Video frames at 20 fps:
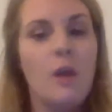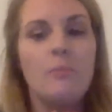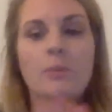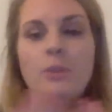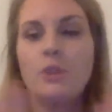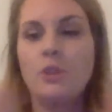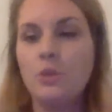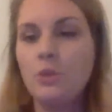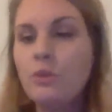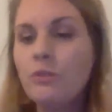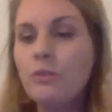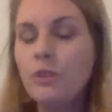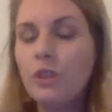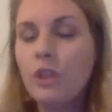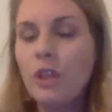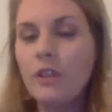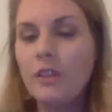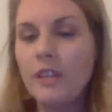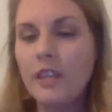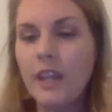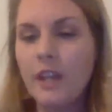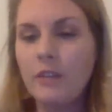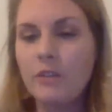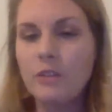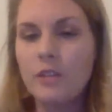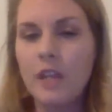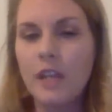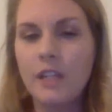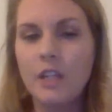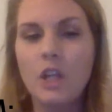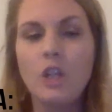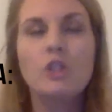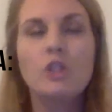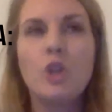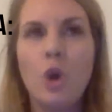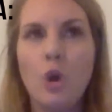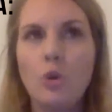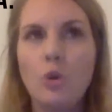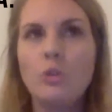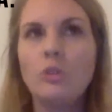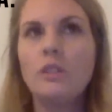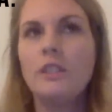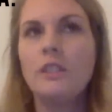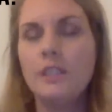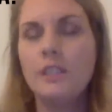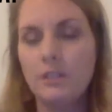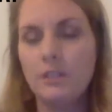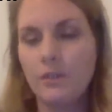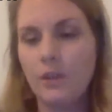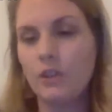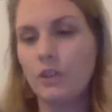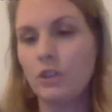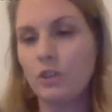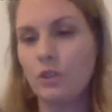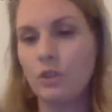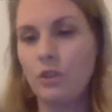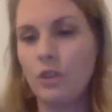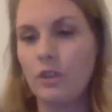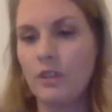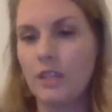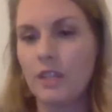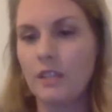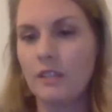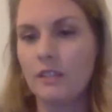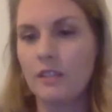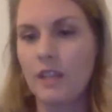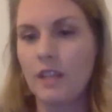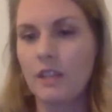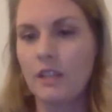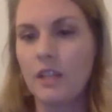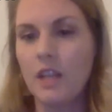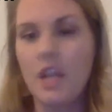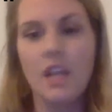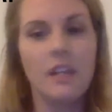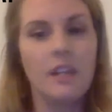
Beautiful on the outside, totally dysfunctional on the inside.